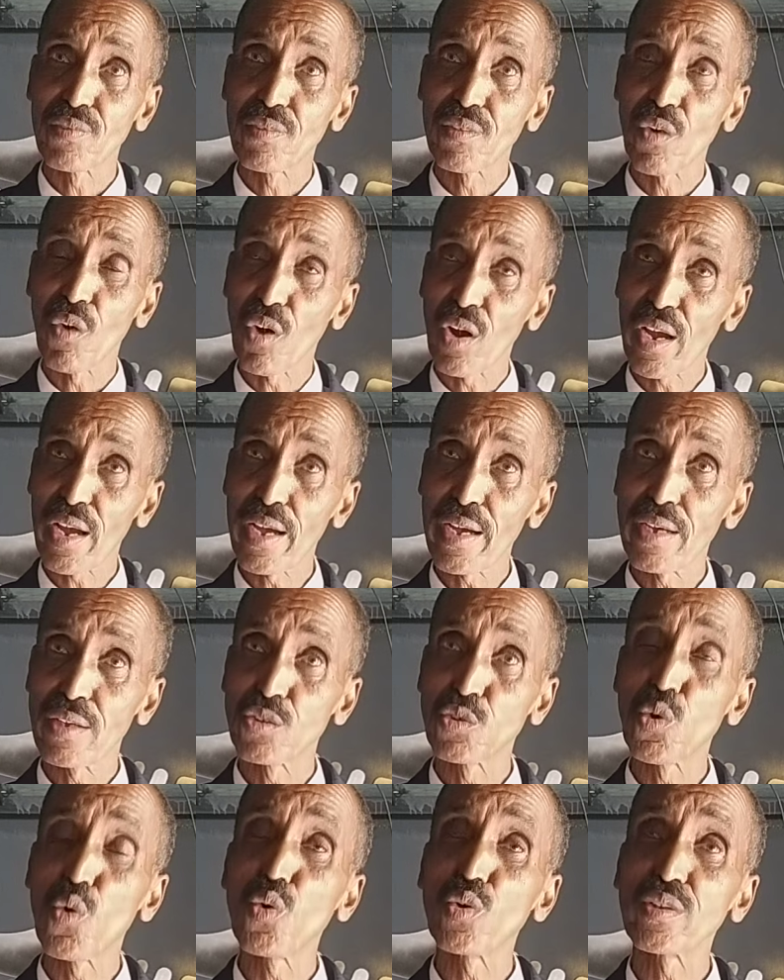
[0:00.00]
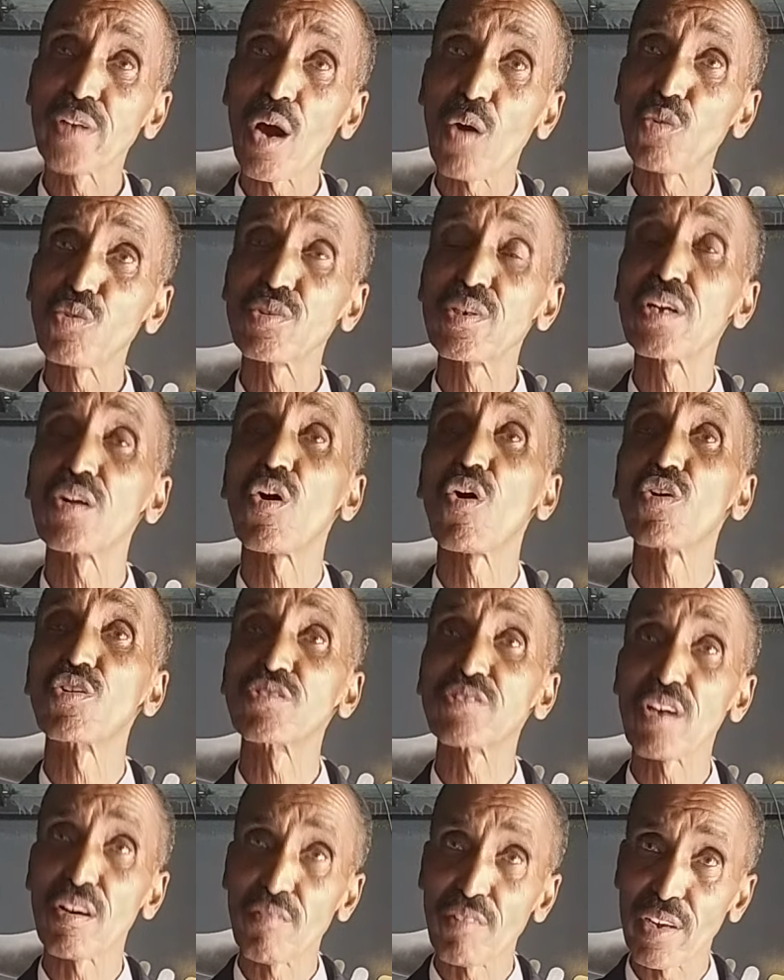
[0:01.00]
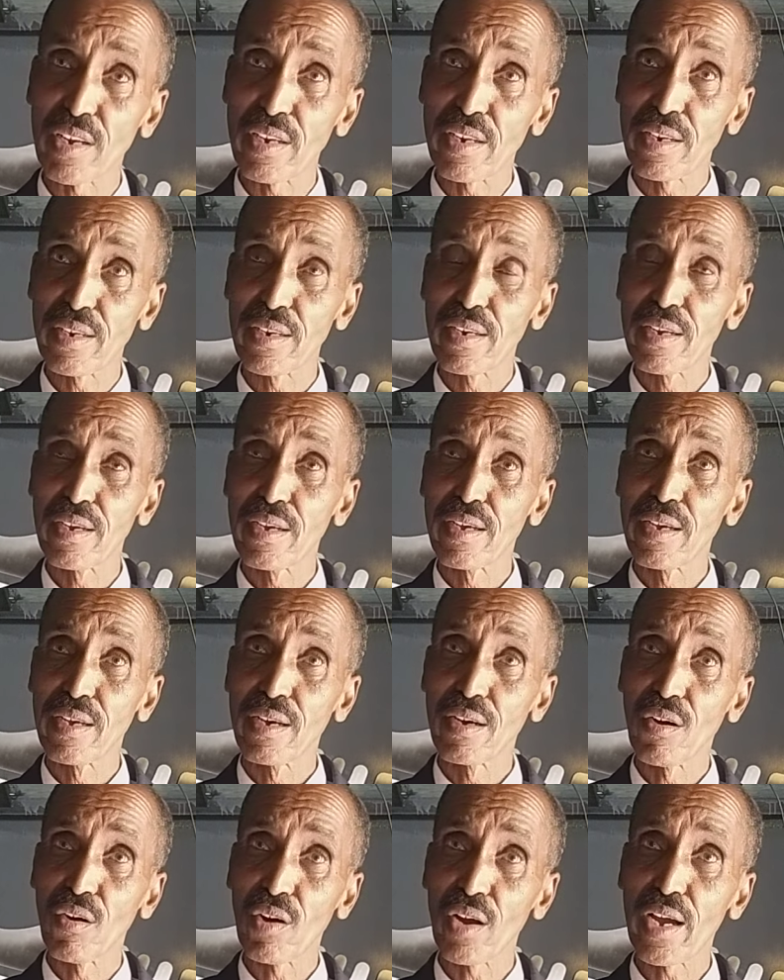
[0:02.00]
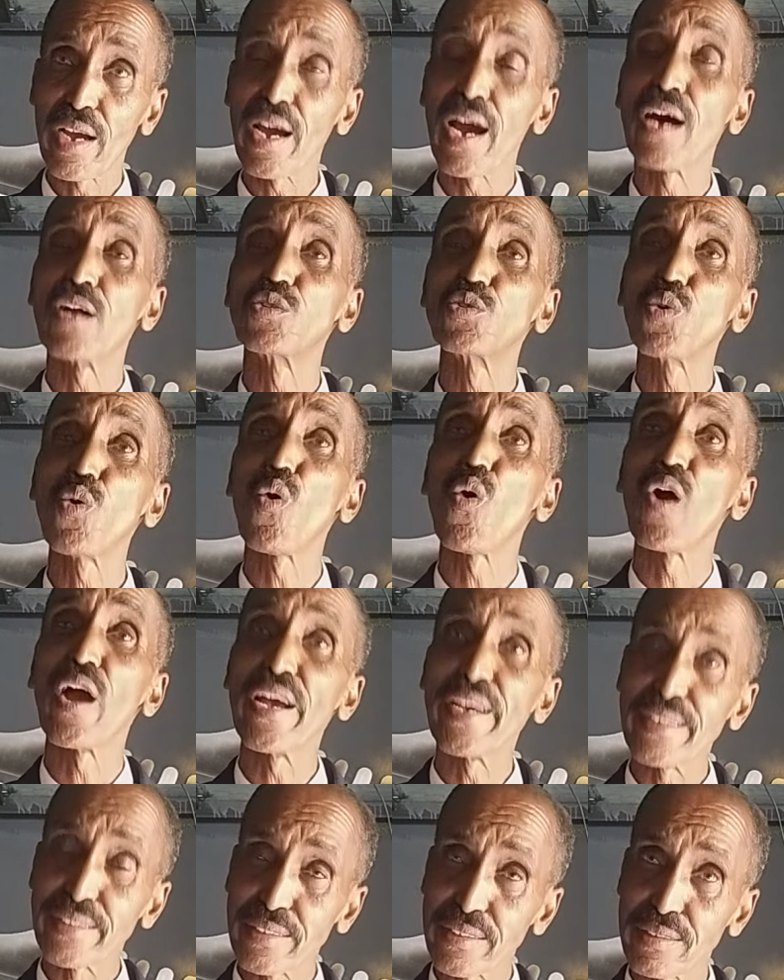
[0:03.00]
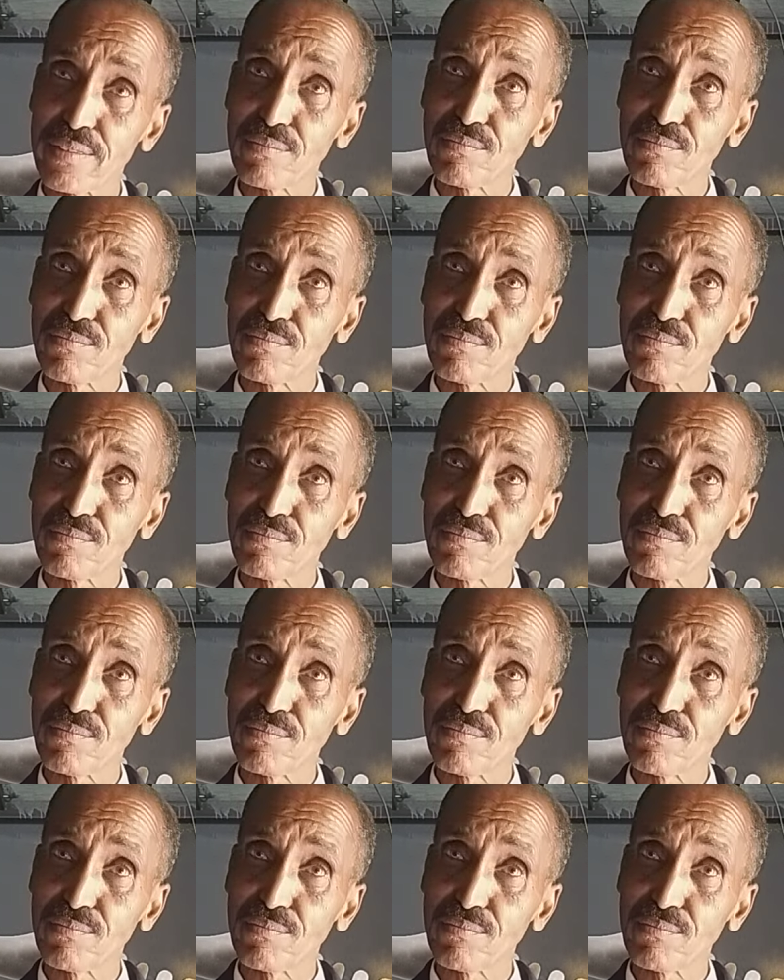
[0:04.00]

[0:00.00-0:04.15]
Okay, 2007. Okay, and 2008